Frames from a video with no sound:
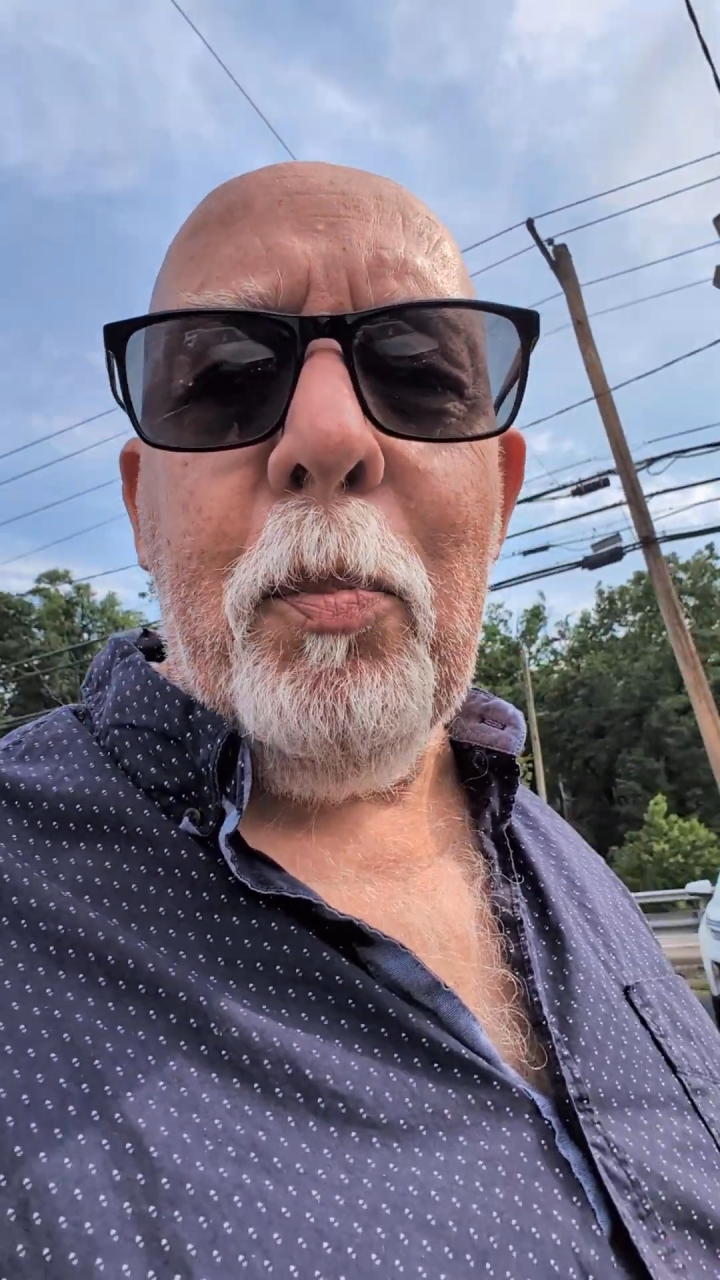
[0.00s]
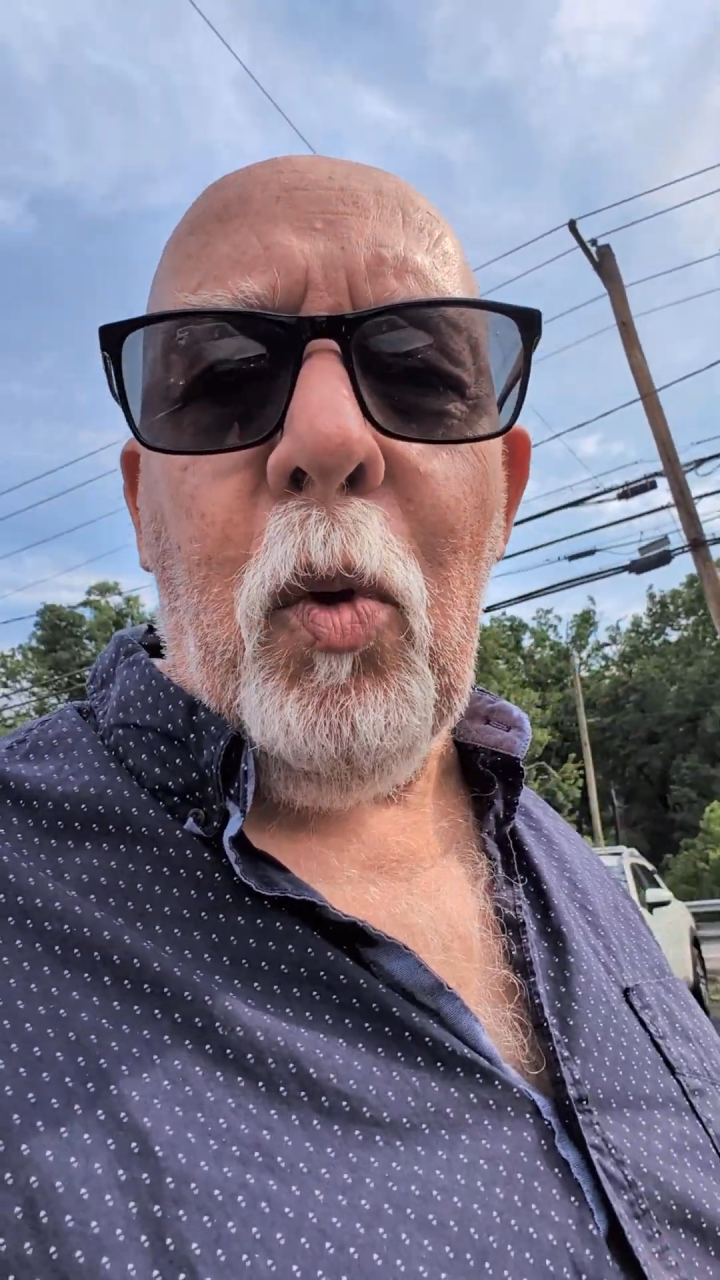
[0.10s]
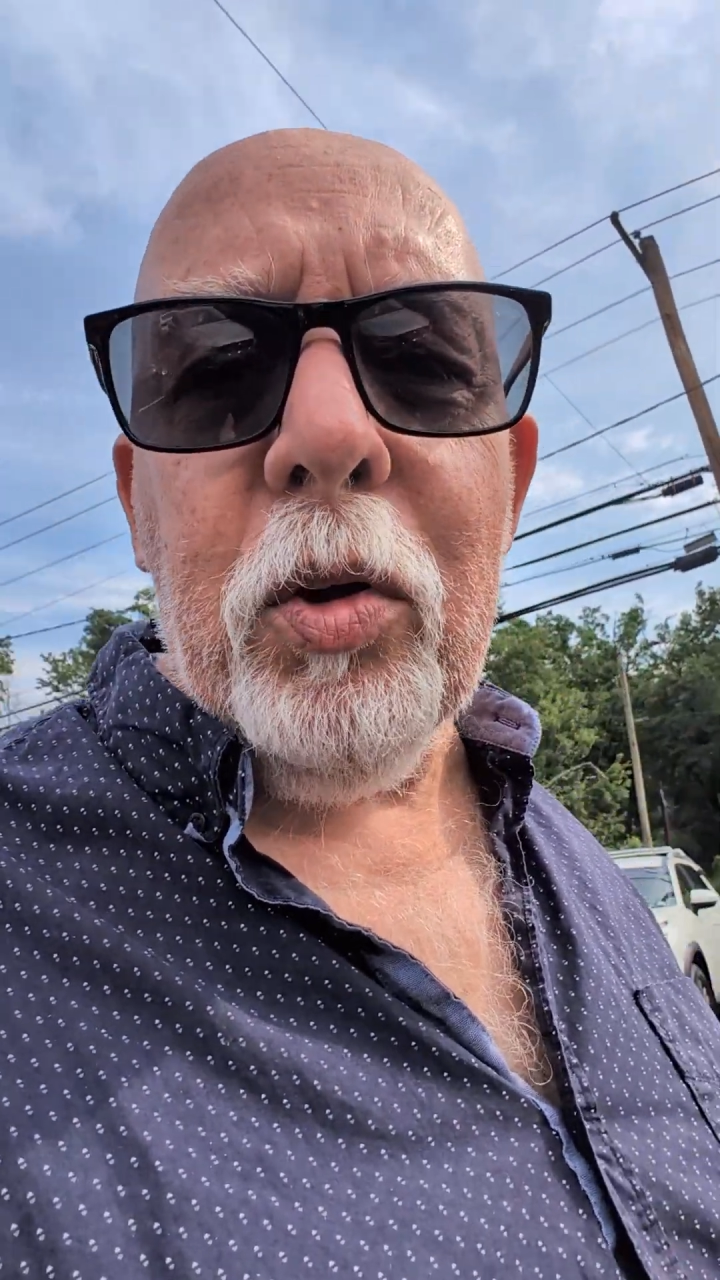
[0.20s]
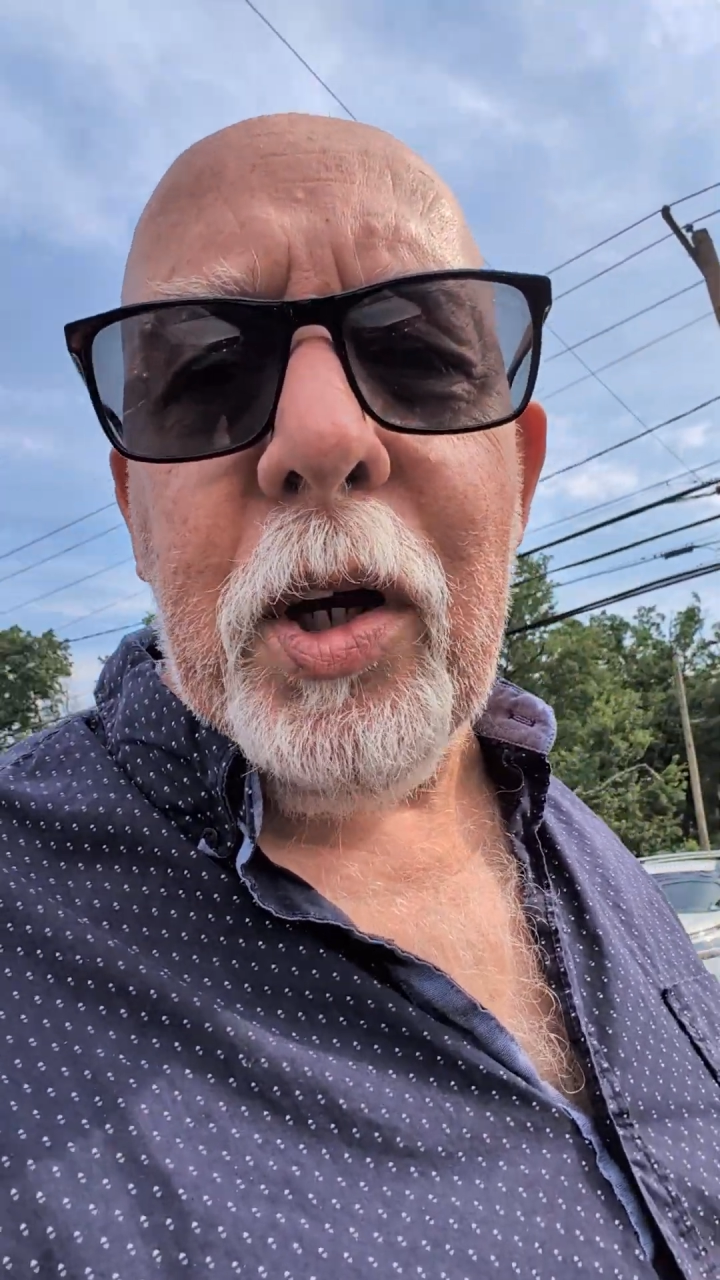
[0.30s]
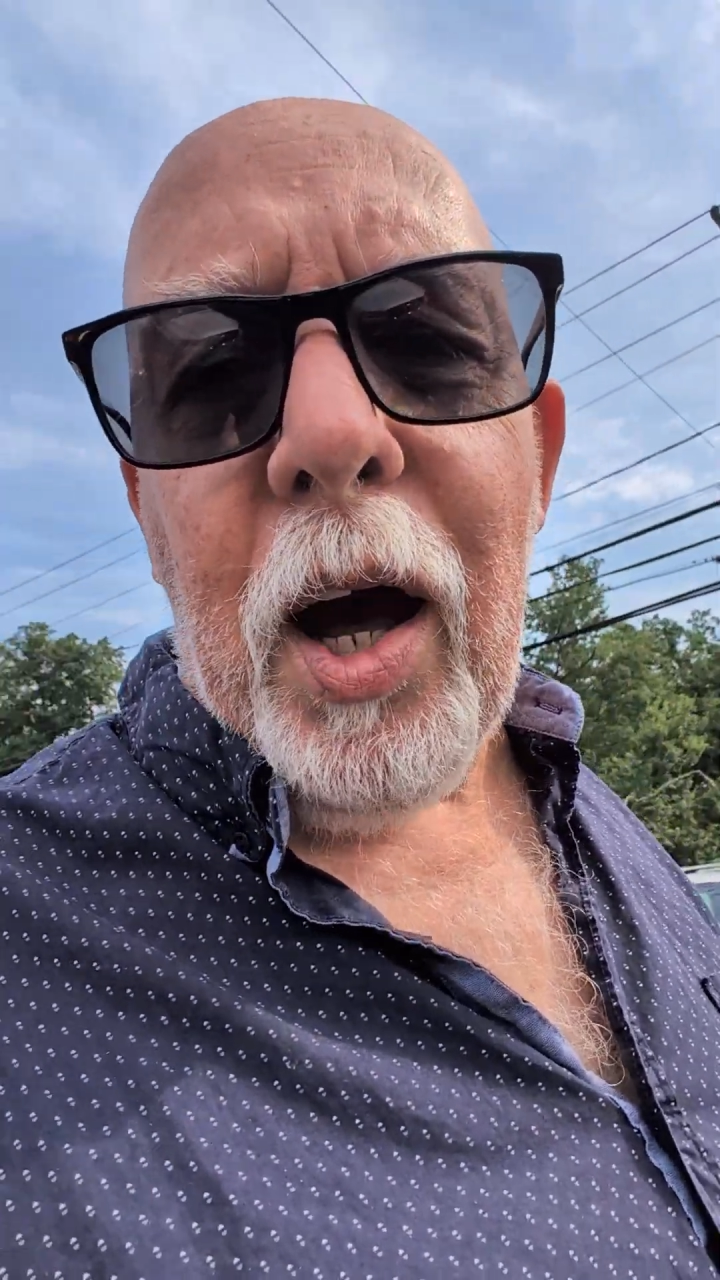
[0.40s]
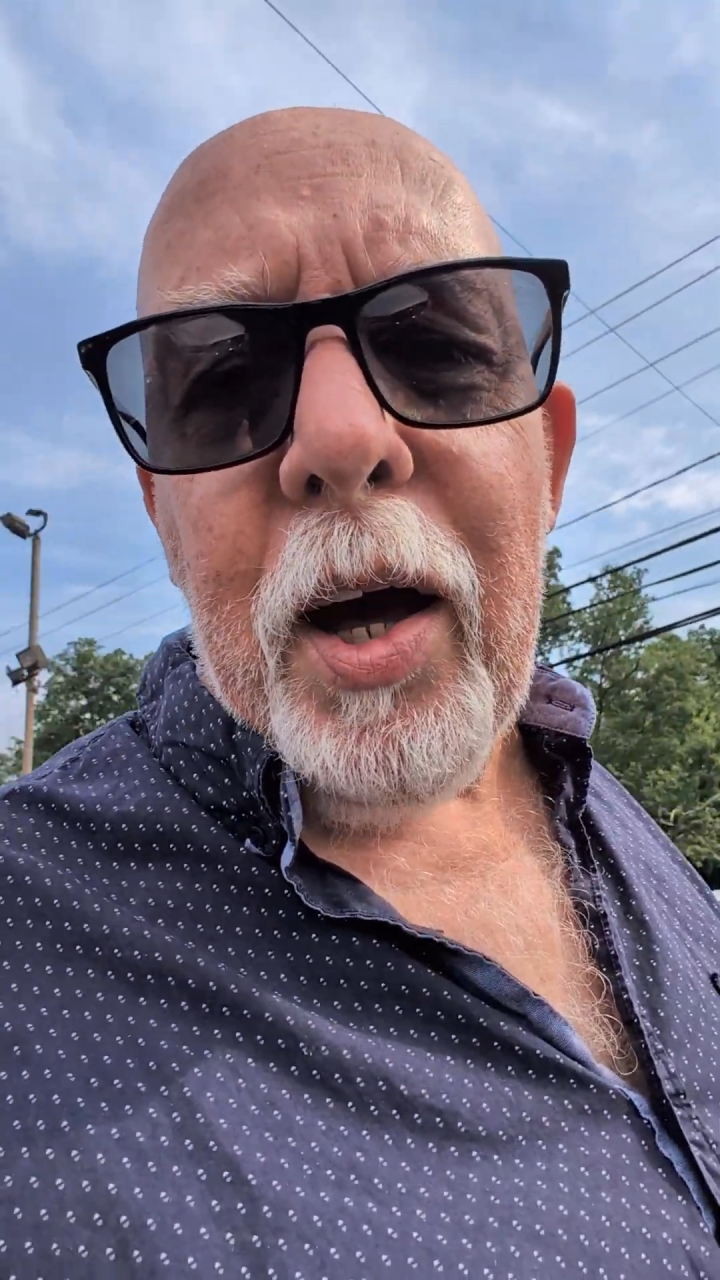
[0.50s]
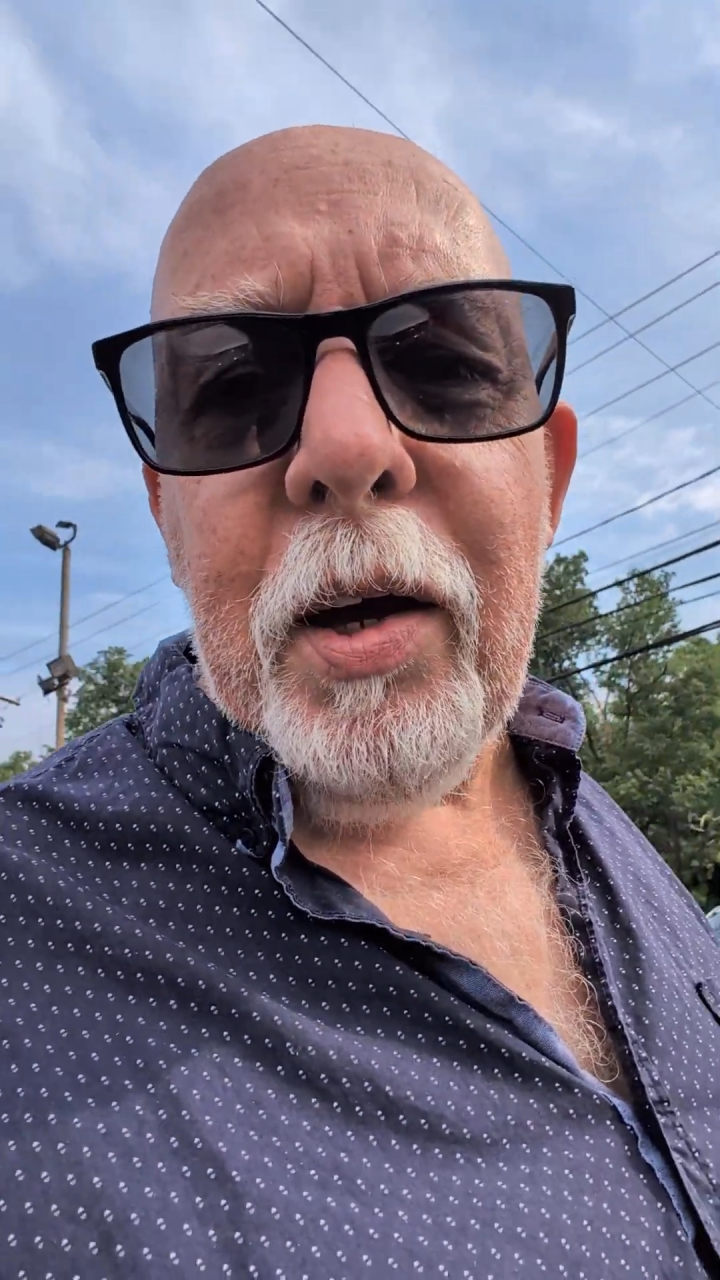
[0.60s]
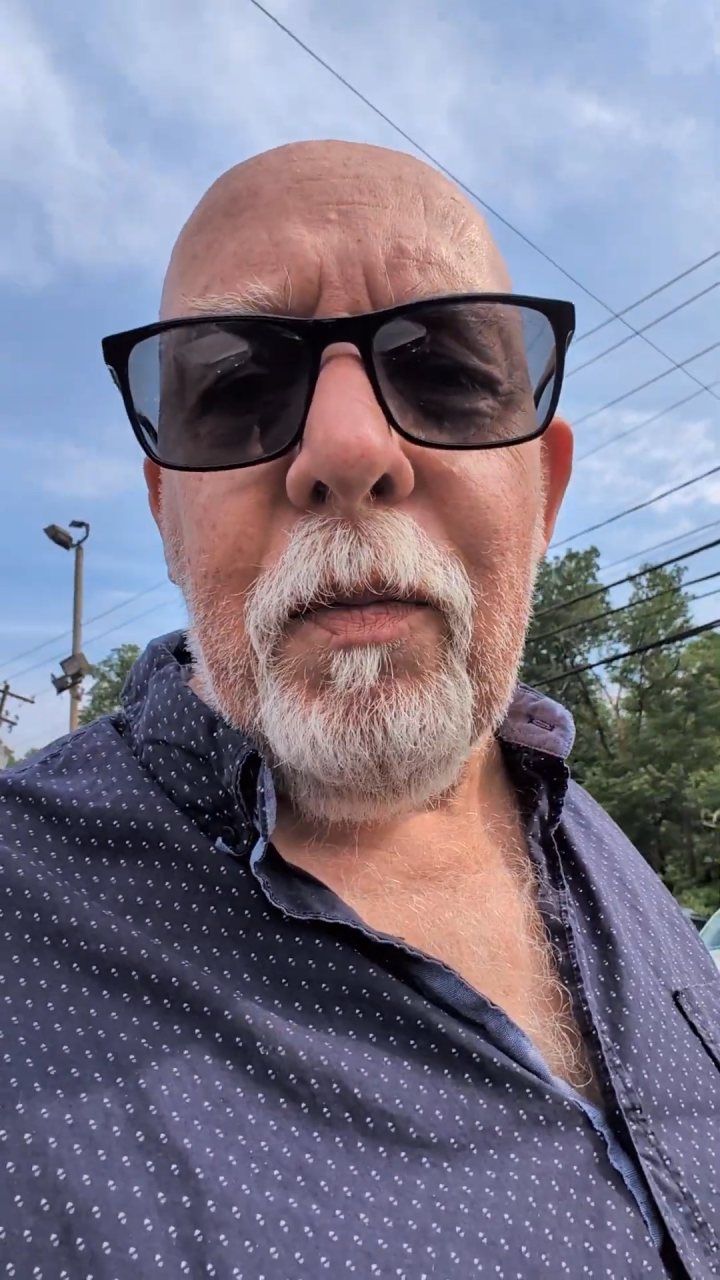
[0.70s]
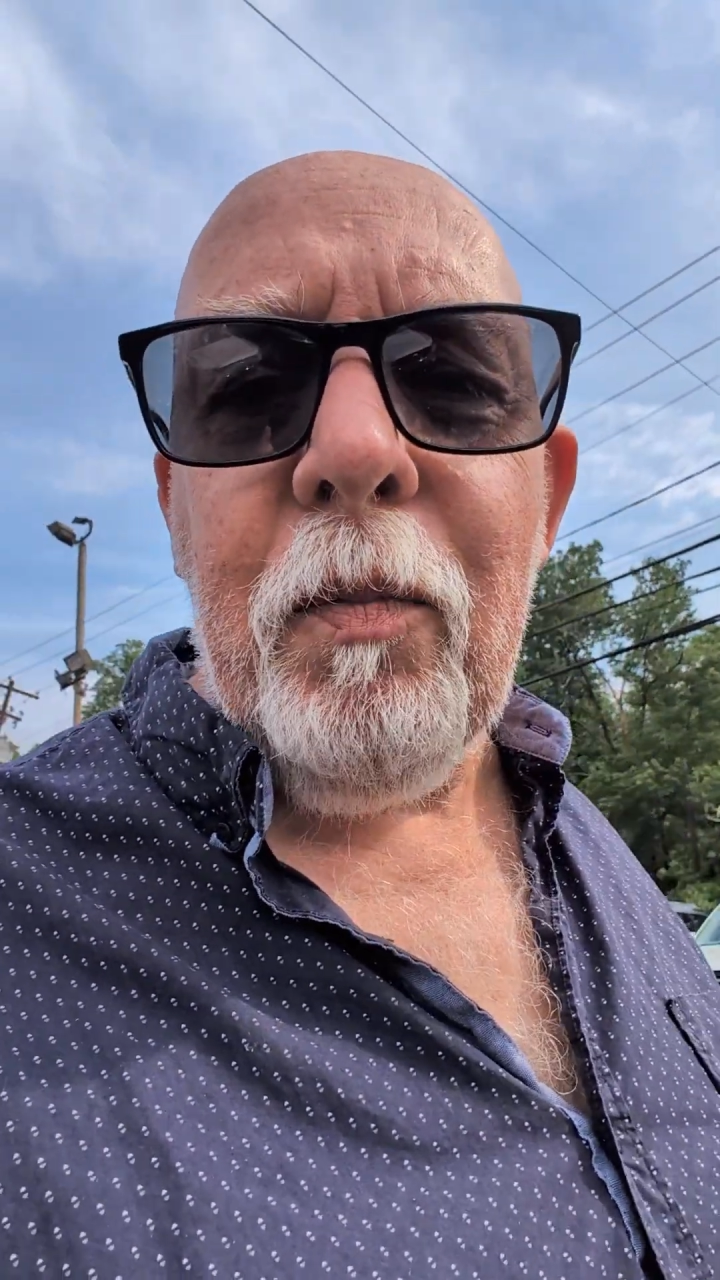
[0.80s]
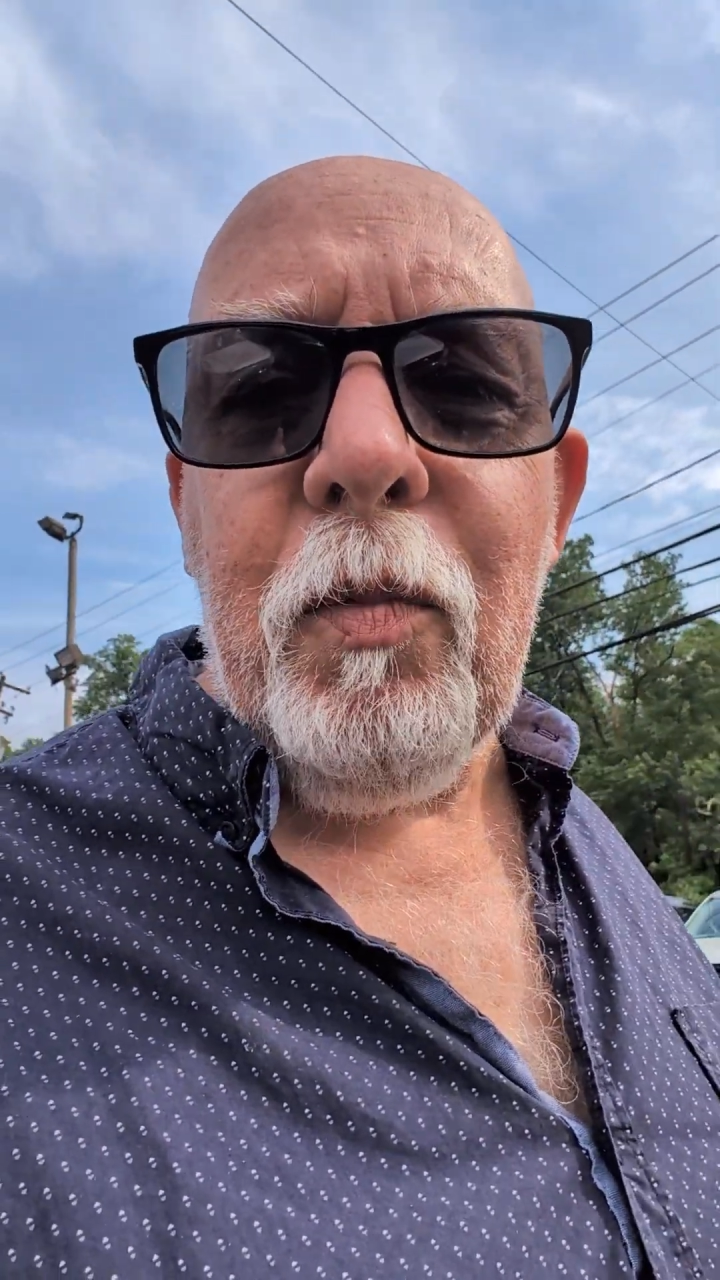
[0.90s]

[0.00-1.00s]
Bald Guy,